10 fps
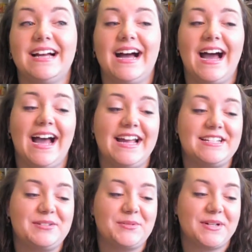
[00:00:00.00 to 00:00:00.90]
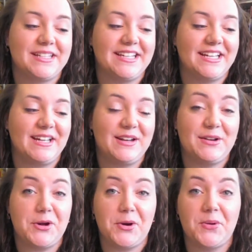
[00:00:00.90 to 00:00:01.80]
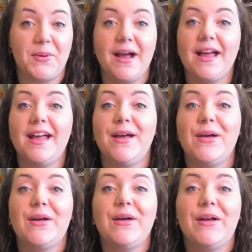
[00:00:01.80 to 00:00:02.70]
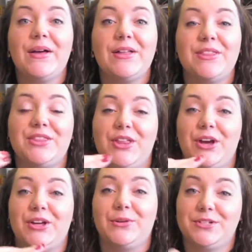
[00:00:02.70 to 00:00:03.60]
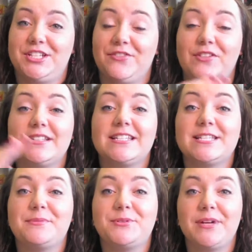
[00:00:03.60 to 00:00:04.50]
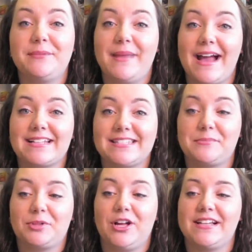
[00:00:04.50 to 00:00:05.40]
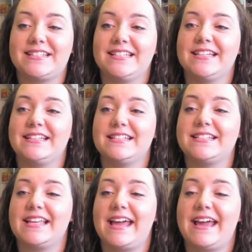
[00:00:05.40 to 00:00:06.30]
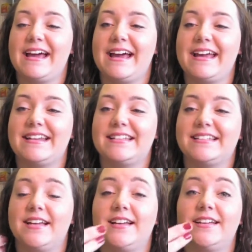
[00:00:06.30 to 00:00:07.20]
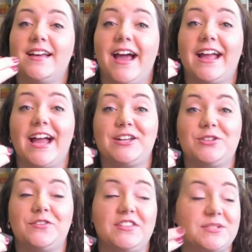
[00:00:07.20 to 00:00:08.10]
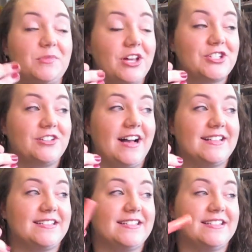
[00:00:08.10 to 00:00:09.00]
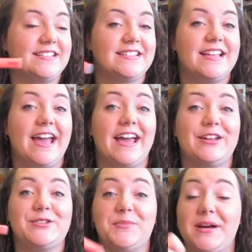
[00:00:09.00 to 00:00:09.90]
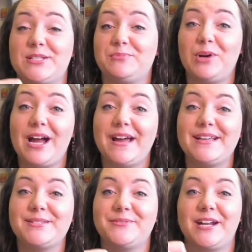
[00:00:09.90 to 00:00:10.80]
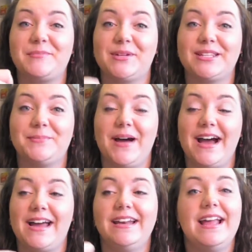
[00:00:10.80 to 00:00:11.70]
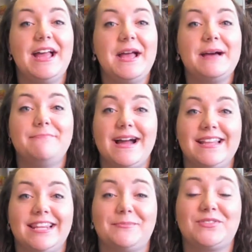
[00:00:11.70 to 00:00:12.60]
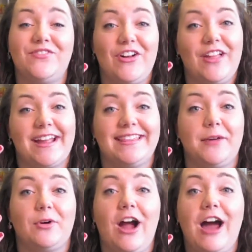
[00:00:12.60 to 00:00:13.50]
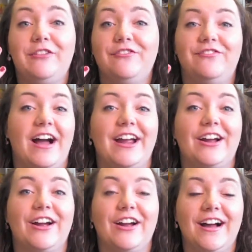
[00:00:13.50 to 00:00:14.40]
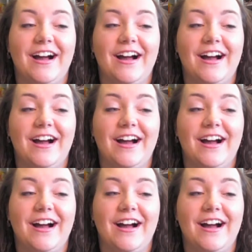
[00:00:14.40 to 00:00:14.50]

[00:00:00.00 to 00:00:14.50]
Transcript: I didn't really know the huge differences between MAC's lip glosses, and I got two of these plush glasses, and to my surprise, when I put them on, my lips felt like they were on fire.